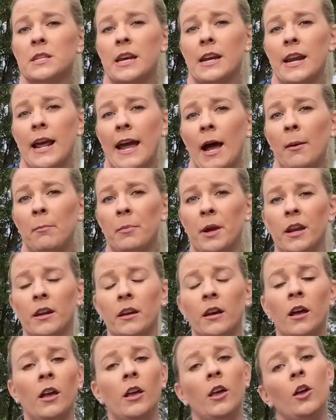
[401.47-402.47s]
can
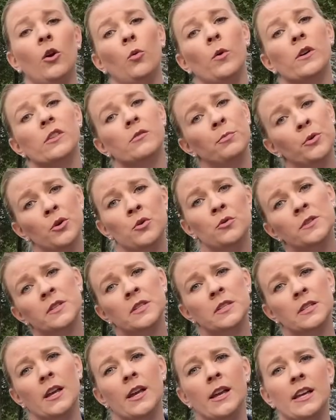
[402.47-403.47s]
happen with
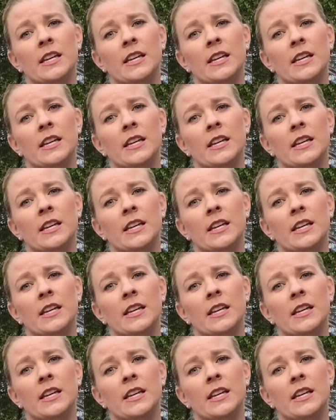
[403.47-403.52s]
boots,